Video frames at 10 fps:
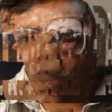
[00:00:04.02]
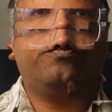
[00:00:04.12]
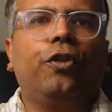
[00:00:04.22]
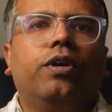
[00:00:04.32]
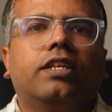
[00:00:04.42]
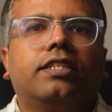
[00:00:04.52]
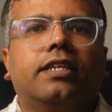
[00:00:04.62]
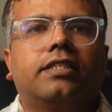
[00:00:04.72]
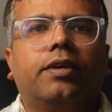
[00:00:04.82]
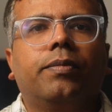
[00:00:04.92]
If you are a
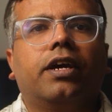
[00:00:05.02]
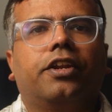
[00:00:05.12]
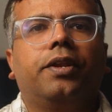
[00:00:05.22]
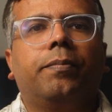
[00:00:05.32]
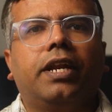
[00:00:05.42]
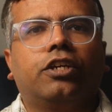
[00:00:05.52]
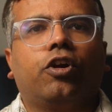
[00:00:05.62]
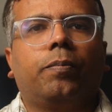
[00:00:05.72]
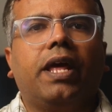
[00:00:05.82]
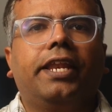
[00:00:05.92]
Six Sigma green belt
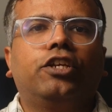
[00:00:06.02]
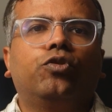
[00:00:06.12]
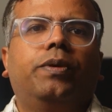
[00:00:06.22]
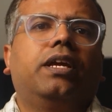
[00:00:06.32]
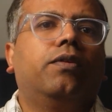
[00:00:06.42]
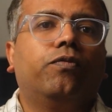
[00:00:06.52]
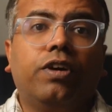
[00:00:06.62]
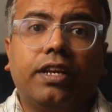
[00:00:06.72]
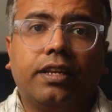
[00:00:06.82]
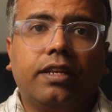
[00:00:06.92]
or planning to become
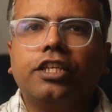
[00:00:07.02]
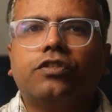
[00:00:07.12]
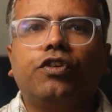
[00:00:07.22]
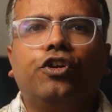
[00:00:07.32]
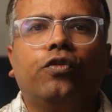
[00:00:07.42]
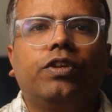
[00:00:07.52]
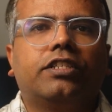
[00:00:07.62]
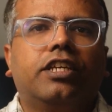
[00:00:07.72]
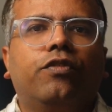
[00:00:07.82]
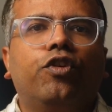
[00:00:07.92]
one, this video will
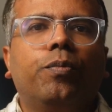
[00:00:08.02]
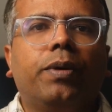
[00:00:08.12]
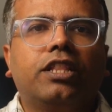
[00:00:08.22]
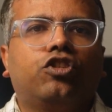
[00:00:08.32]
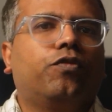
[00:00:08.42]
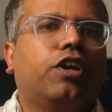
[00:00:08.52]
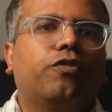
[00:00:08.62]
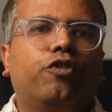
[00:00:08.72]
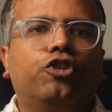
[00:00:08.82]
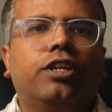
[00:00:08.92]
save you months of
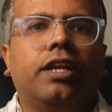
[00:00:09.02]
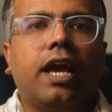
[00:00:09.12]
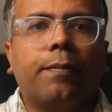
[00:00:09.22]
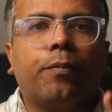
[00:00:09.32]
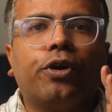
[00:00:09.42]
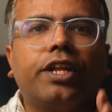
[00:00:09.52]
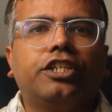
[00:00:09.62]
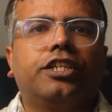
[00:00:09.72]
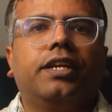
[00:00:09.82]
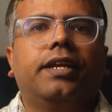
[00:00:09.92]
confusion and
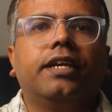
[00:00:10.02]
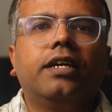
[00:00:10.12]
potentially